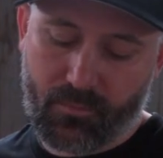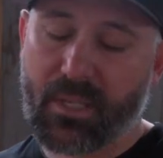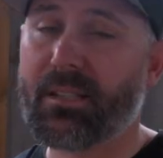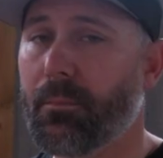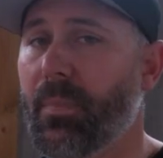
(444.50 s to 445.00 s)

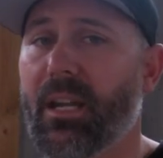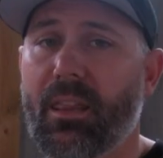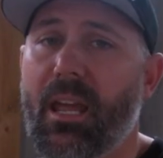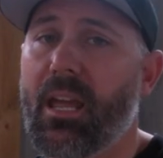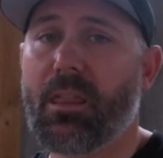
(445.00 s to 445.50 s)
Doesn't mean
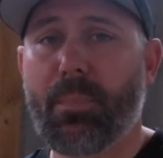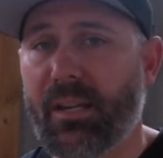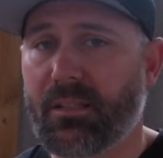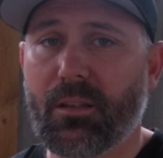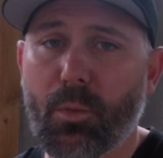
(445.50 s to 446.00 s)
they're the
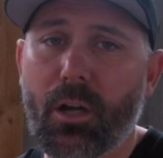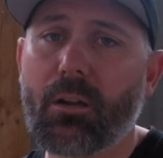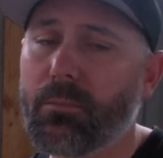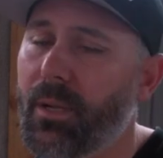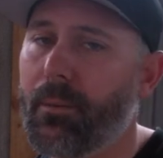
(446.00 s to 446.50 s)
best in the
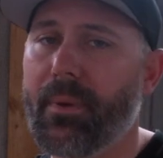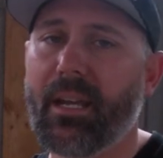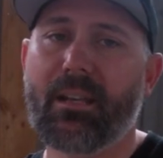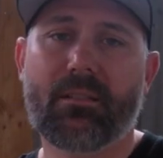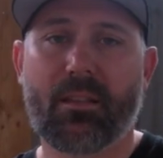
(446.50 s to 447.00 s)
world, but it
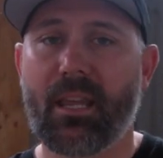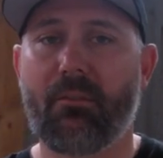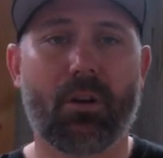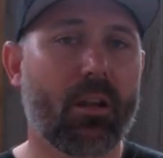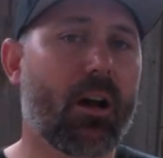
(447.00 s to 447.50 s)
means that they're
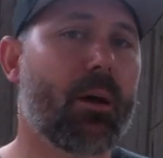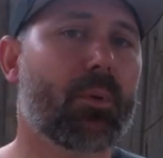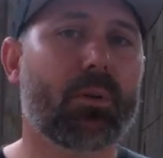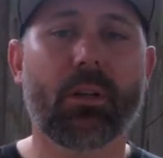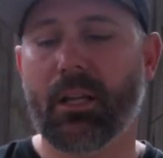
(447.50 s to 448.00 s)

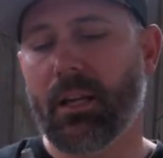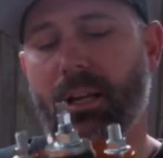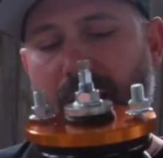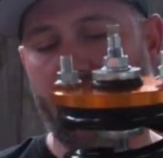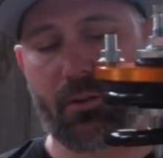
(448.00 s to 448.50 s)
reliable
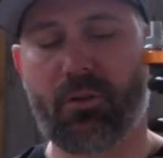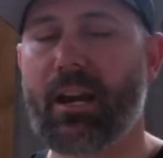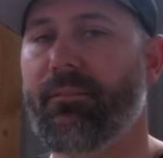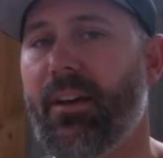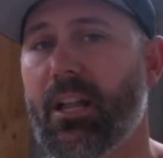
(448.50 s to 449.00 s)
and
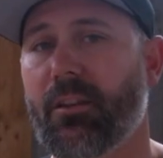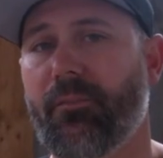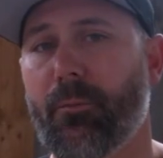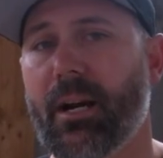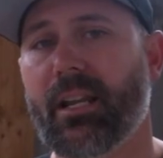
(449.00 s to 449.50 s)
great value
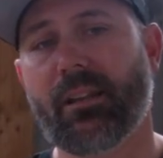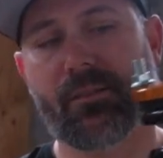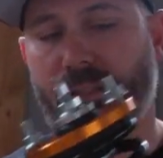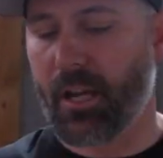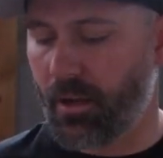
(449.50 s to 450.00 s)
for money.
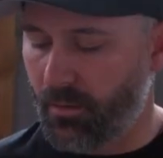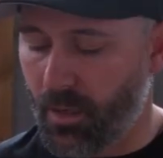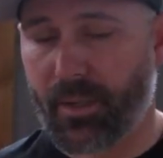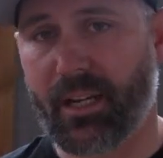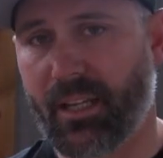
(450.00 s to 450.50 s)
So
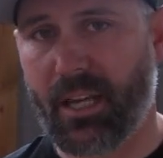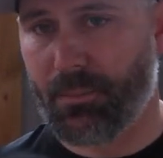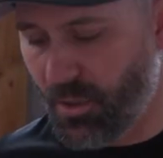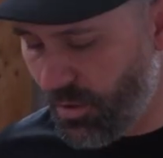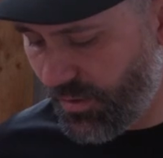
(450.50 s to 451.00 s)
I'm going to
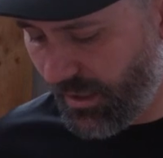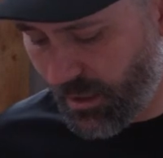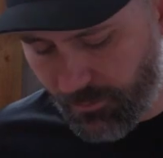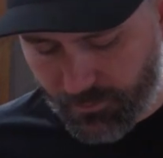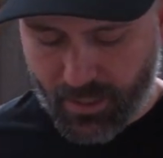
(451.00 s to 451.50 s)
keep using
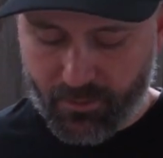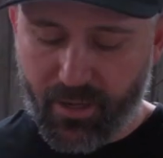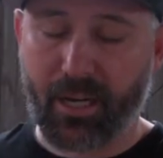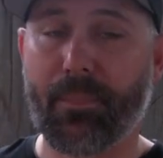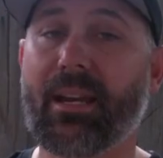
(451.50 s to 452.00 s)
them and
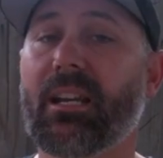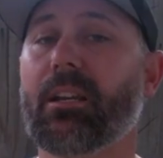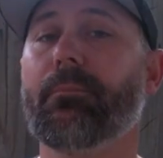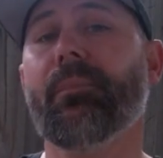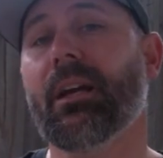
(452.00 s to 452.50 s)
recommending
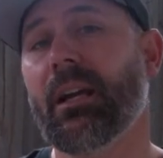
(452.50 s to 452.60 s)
them.